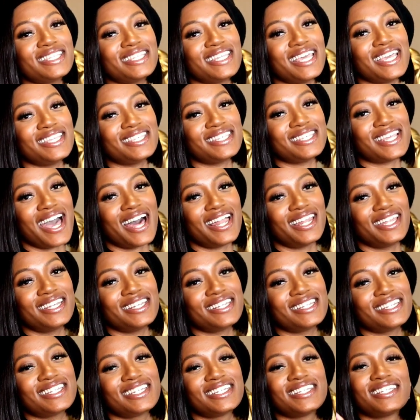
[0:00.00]
stay
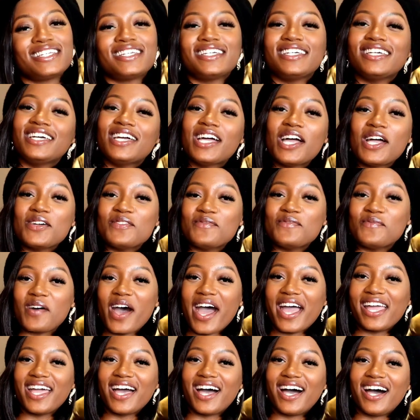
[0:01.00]
stylish.
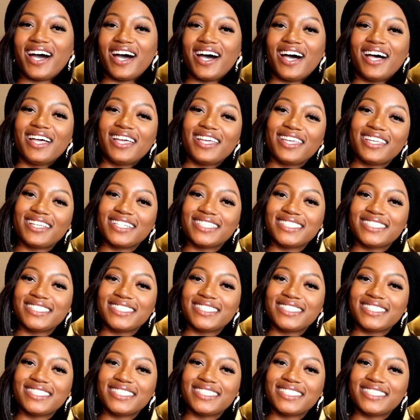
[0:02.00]
Bye, y'all.